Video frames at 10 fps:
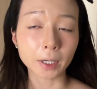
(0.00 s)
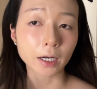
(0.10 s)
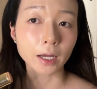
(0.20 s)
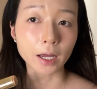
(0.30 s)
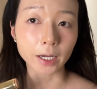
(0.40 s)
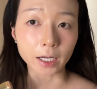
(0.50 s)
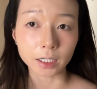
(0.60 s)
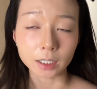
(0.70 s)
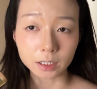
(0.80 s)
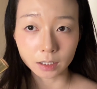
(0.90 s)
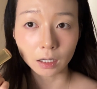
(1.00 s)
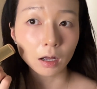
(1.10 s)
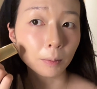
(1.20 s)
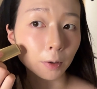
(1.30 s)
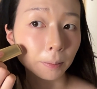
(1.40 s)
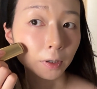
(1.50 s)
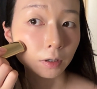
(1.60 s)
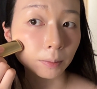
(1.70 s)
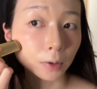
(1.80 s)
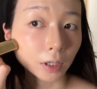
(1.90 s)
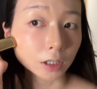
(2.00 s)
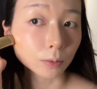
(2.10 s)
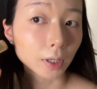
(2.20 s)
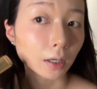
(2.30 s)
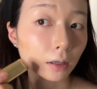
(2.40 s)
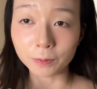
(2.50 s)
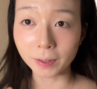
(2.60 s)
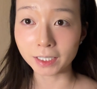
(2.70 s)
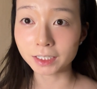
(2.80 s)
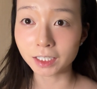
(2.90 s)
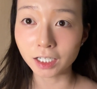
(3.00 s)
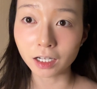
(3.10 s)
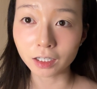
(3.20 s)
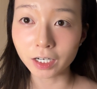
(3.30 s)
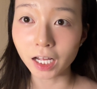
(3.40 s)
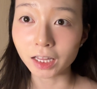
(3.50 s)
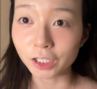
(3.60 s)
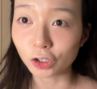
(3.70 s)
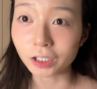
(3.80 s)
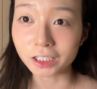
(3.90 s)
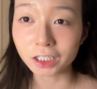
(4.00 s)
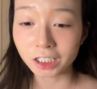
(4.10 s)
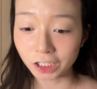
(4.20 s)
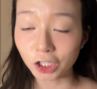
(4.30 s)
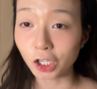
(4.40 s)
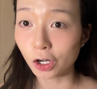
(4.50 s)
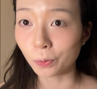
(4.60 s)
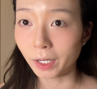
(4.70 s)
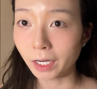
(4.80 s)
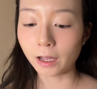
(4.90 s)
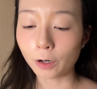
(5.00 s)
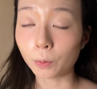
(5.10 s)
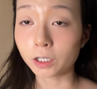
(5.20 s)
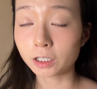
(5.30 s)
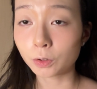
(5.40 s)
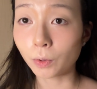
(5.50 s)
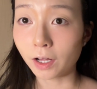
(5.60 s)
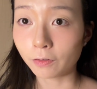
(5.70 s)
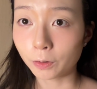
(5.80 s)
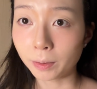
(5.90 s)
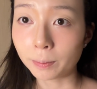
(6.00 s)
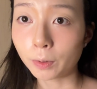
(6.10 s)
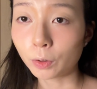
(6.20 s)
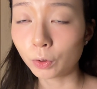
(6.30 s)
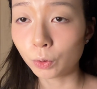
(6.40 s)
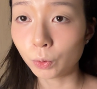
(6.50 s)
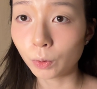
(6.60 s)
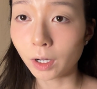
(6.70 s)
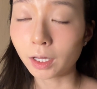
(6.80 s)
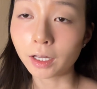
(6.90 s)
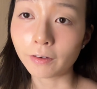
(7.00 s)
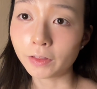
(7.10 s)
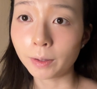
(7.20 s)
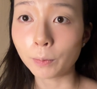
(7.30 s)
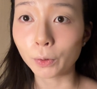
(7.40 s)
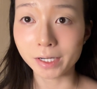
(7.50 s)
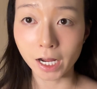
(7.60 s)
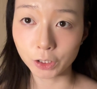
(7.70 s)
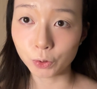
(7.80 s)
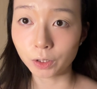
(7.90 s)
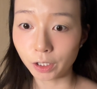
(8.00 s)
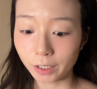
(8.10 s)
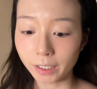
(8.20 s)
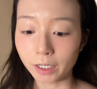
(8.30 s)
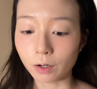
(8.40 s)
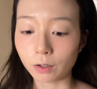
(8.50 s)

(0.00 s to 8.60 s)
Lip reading: but again, it is a lot more buildable as well. For my skin color, a little goes such a long way. And it works well for people who love the more natural look and